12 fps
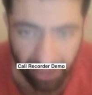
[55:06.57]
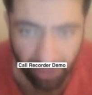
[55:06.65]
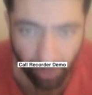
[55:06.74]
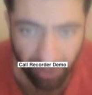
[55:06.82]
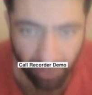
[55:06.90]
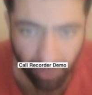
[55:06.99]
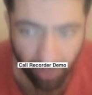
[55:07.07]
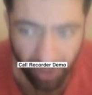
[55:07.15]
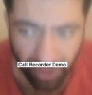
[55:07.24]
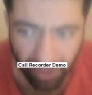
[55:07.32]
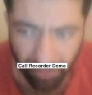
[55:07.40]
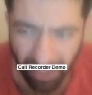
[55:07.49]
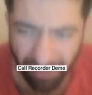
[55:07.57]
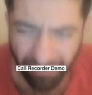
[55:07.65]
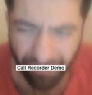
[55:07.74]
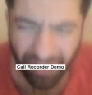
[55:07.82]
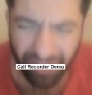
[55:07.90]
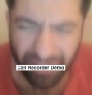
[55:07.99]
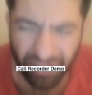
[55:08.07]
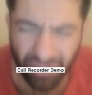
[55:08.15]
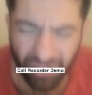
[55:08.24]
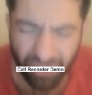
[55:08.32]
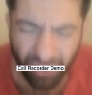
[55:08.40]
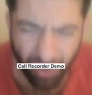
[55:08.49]
she went to work, but I felt
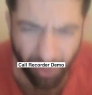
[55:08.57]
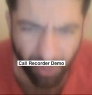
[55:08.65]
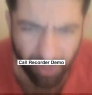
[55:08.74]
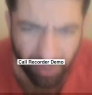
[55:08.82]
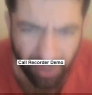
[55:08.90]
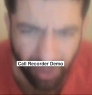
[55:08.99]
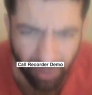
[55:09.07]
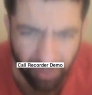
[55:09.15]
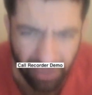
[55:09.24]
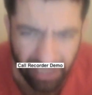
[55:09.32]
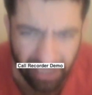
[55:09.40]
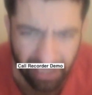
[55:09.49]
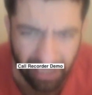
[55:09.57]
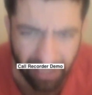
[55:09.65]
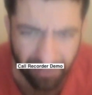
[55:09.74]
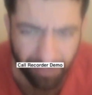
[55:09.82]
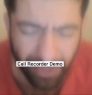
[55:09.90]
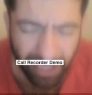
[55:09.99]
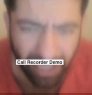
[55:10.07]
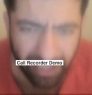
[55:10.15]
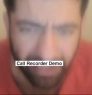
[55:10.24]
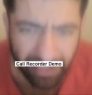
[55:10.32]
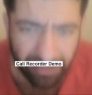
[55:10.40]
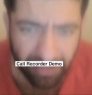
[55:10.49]
so lonely and left
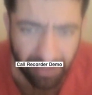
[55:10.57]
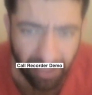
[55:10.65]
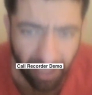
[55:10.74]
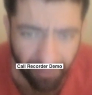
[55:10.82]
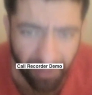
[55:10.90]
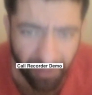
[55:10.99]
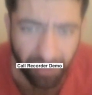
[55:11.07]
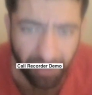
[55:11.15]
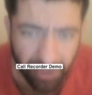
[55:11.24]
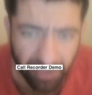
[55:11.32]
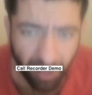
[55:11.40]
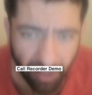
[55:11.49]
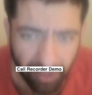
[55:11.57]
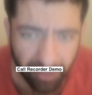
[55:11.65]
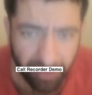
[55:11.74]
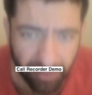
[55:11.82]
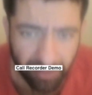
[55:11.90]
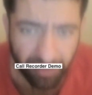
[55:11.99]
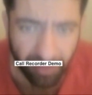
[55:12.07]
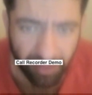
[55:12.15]
behind. I felt retarded.